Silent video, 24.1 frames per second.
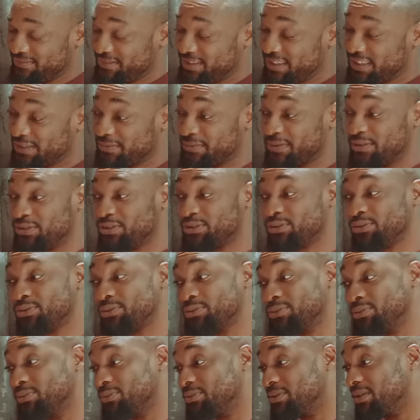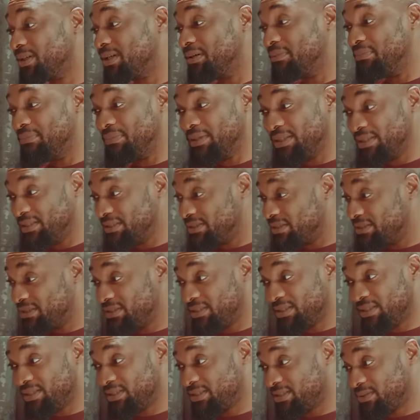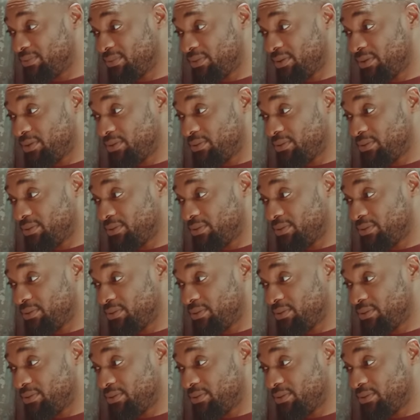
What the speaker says: It's been 2 amazing years with